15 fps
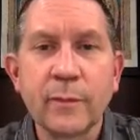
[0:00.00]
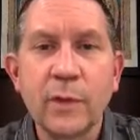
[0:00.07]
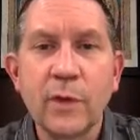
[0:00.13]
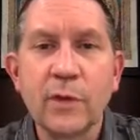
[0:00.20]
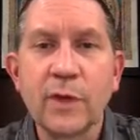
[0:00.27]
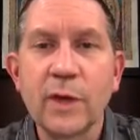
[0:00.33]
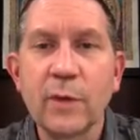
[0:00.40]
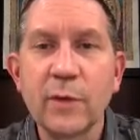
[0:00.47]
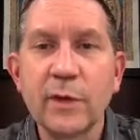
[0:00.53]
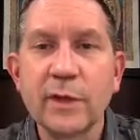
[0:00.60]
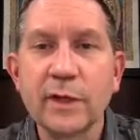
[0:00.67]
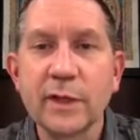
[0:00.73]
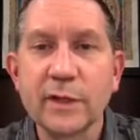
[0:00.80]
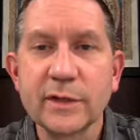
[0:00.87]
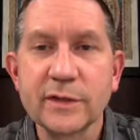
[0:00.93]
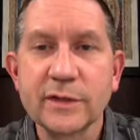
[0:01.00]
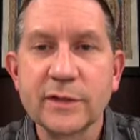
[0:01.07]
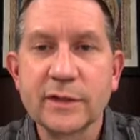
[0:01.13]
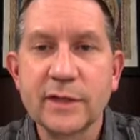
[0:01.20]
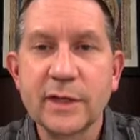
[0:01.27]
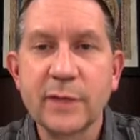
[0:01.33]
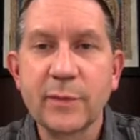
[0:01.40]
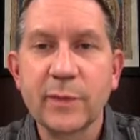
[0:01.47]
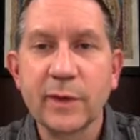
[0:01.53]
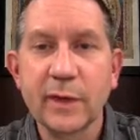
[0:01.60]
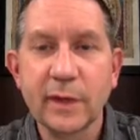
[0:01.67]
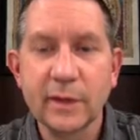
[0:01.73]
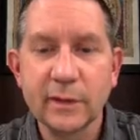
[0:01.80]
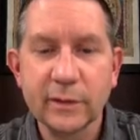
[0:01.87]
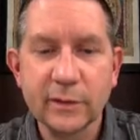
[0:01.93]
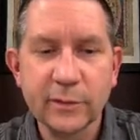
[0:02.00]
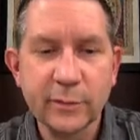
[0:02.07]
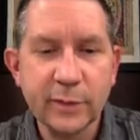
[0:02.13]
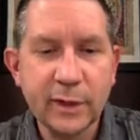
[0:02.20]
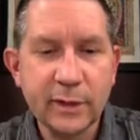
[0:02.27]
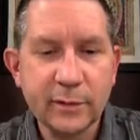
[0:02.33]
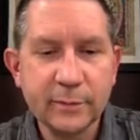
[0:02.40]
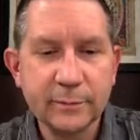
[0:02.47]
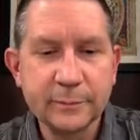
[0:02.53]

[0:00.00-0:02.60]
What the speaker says: Okay, we're going to skip ahead a little bit